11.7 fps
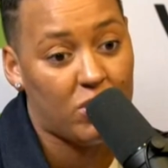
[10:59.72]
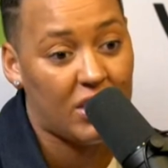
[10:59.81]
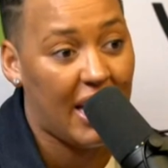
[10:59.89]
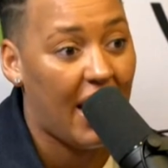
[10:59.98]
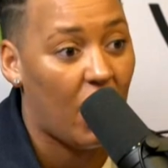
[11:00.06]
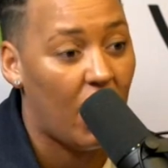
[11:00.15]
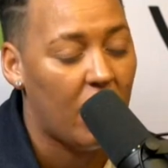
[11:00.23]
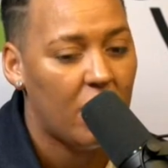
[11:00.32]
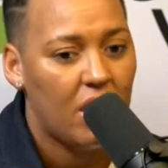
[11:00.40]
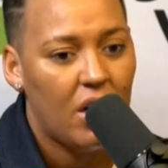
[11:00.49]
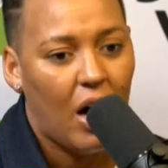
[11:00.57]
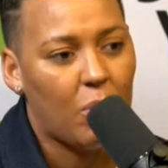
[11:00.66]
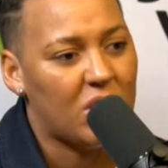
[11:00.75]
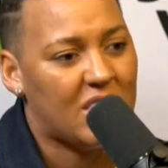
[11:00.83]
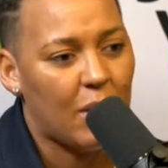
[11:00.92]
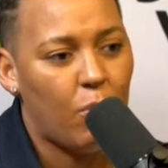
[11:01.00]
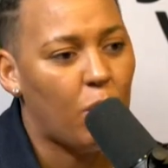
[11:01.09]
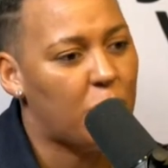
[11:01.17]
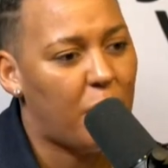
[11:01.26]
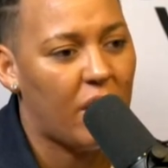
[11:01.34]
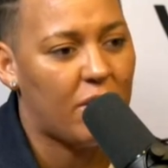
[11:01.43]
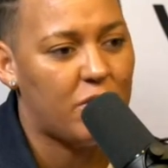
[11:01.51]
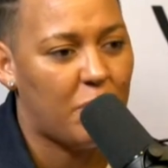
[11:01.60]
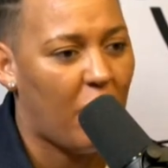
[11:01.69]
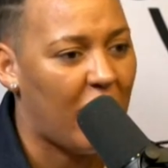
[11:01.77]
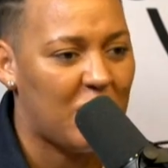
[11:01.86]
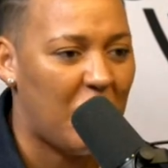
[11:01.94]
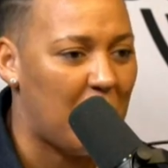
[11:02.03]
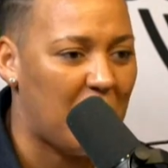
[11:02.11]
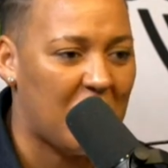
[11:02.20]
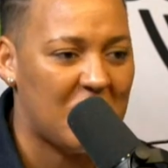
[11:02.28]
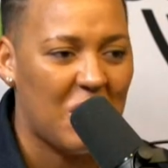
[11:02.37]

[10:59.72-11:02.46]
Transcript: to get her. I wouldn't say Wolfsburg have surprised me because